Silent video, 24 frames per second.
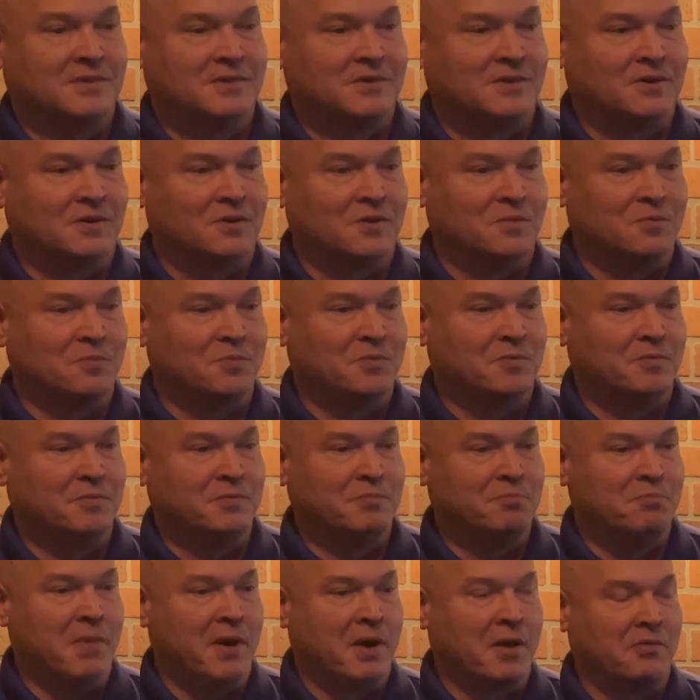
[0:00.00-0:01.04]
or
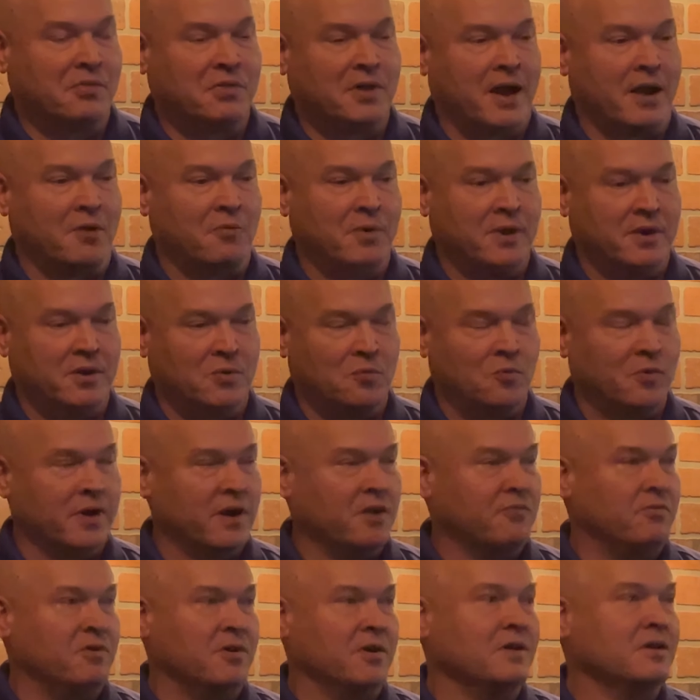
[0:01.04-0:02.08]
marathon runner or
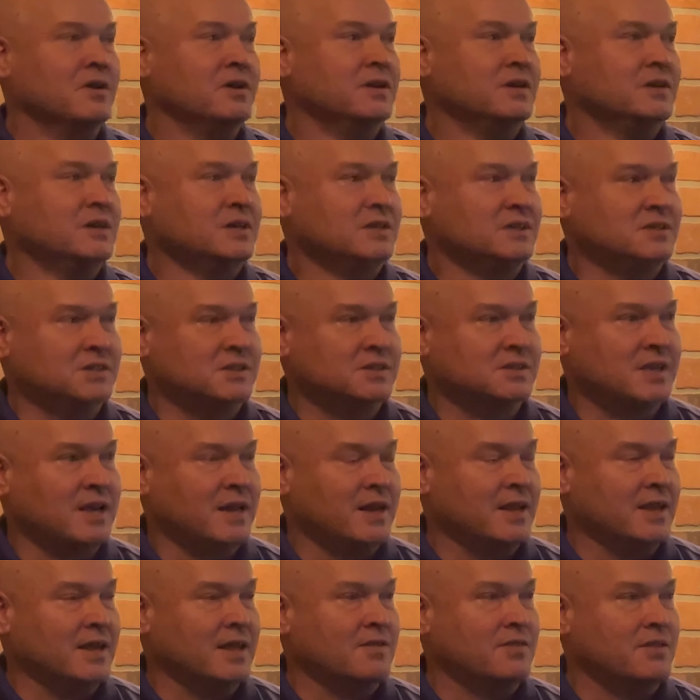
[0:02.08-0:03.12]
whatever just
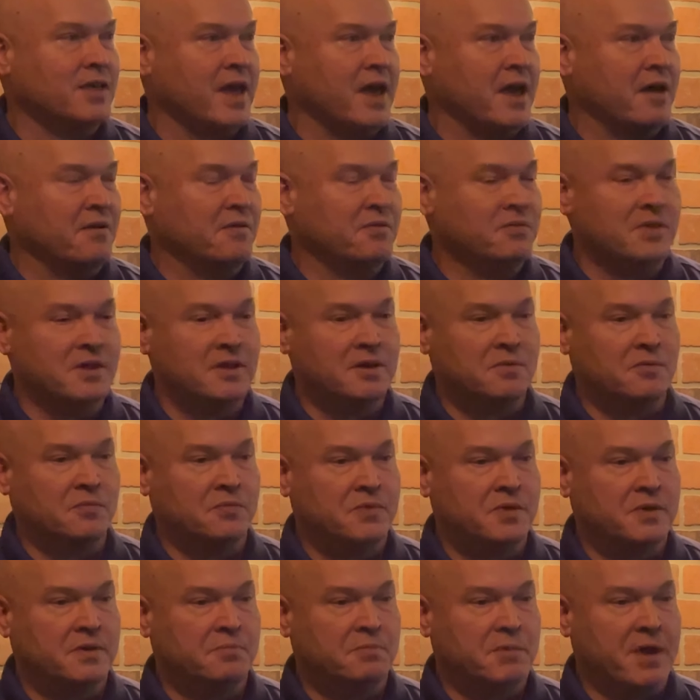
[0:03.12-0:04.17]
getting in the the
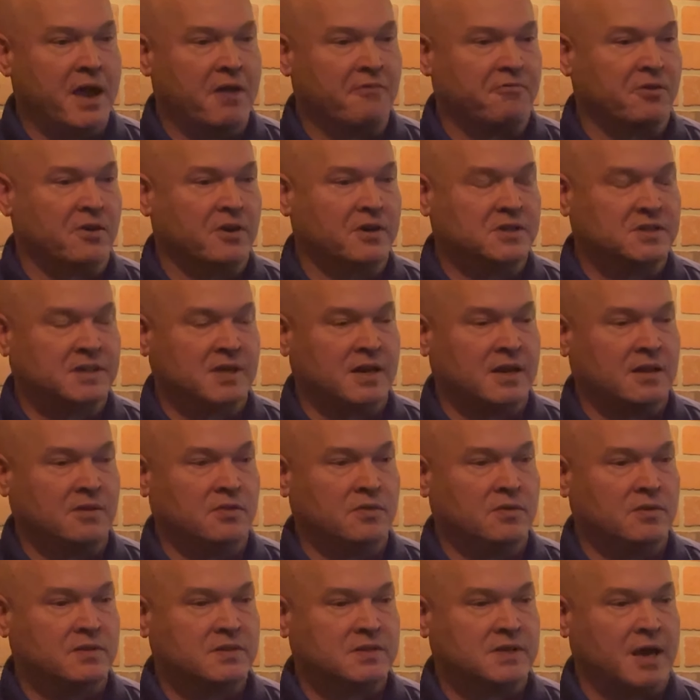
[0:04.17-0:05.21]
the effort, just getting
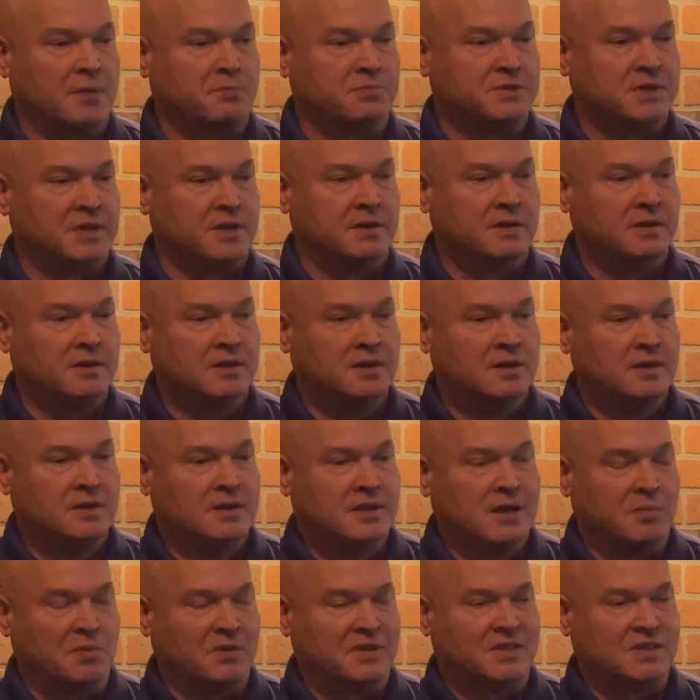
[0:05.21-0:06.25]
the steps in.
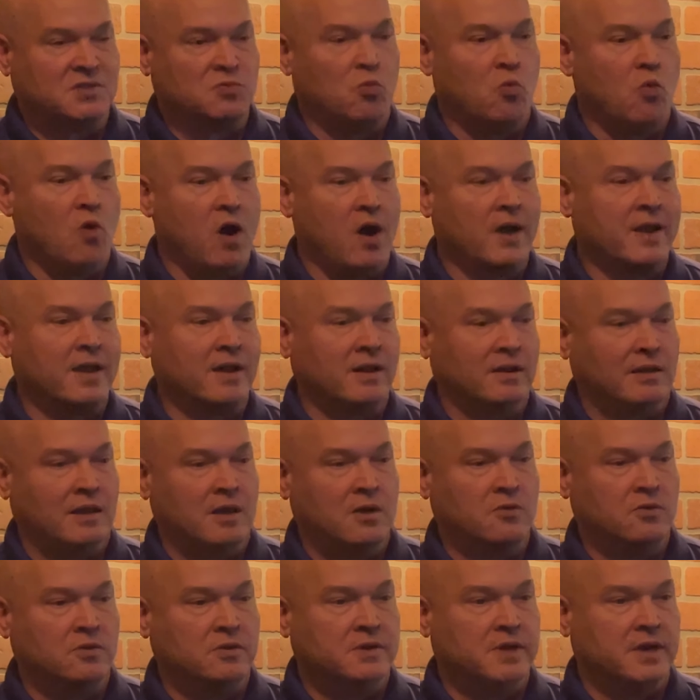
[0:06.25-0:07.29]
I mean, just walking
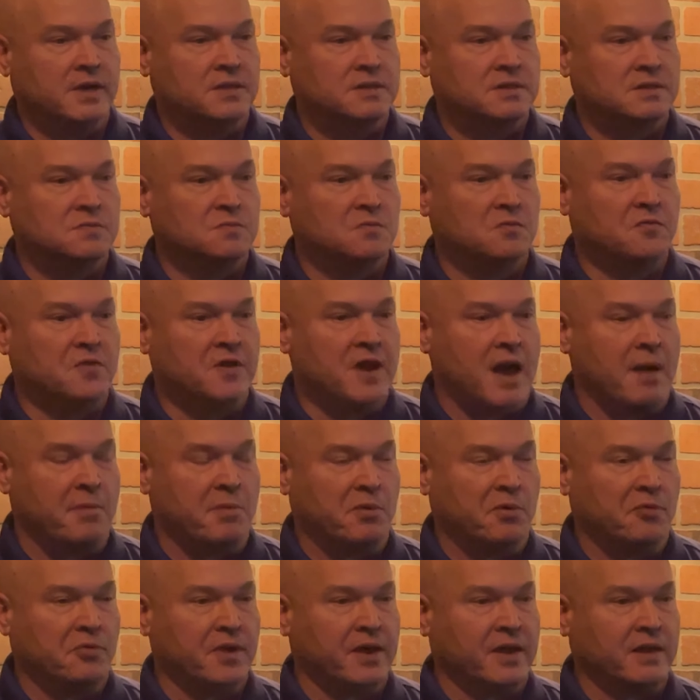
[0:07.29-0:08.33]
alone does phenomenal
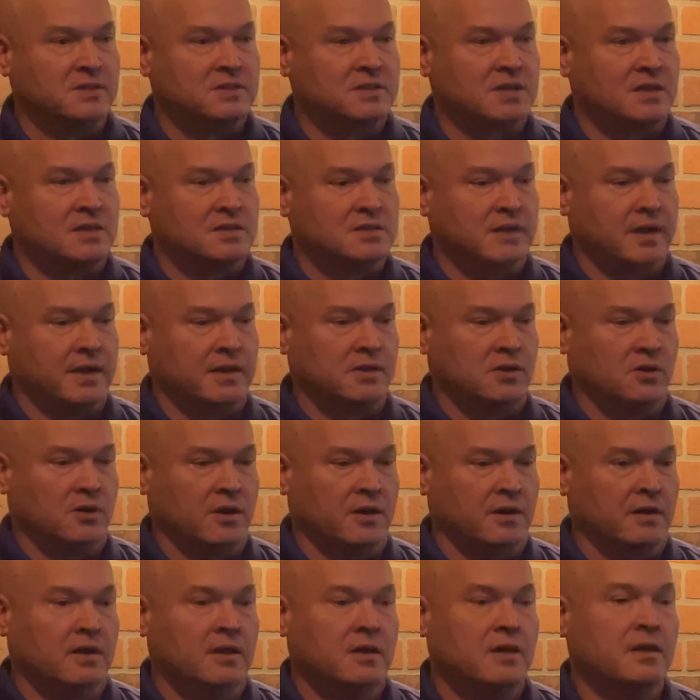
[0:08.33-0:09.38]
things because like during
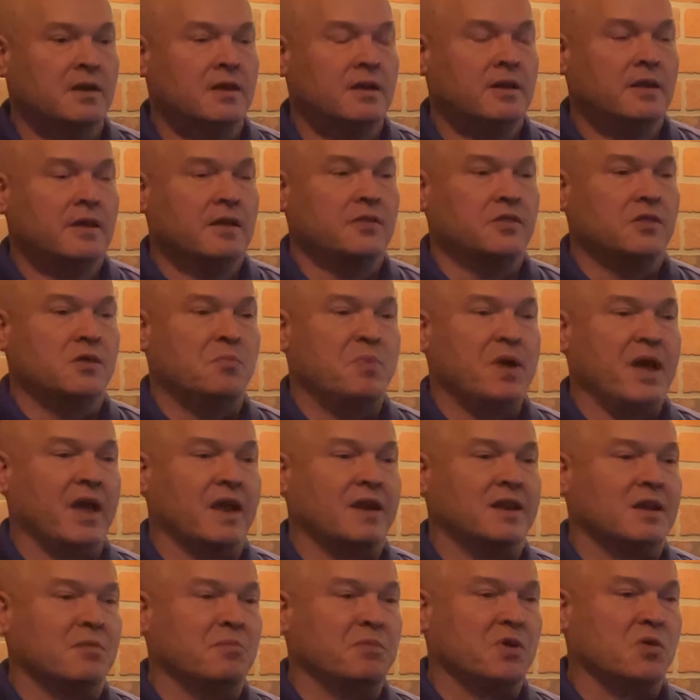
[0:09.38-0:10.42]
the
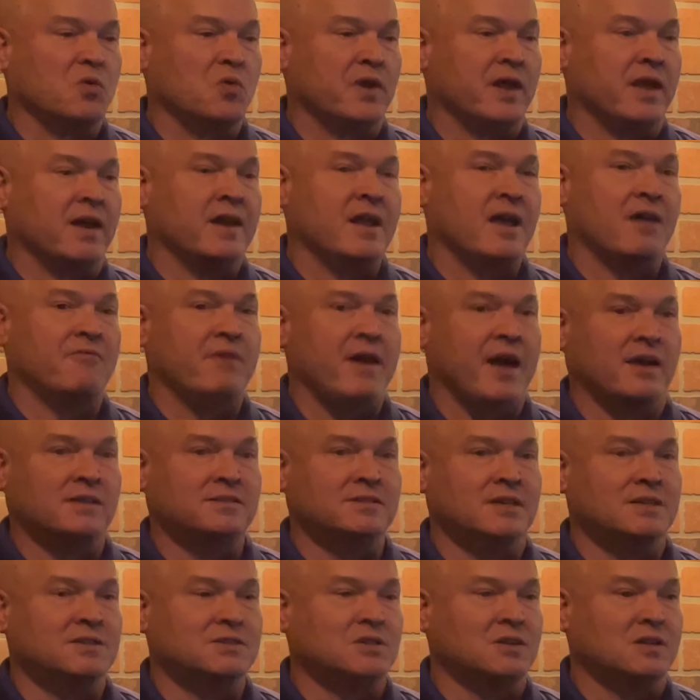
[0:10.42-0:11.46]
pandemic when I didn't have
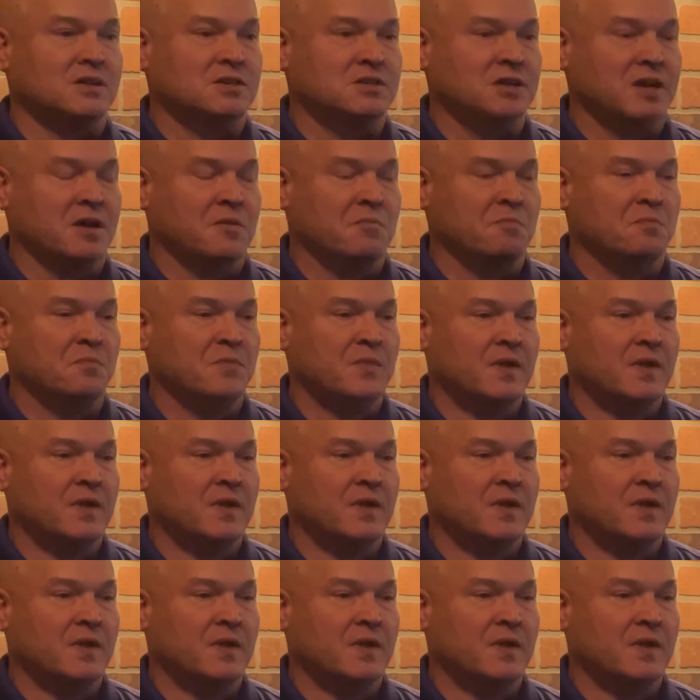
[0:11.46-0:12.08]
access to the gym,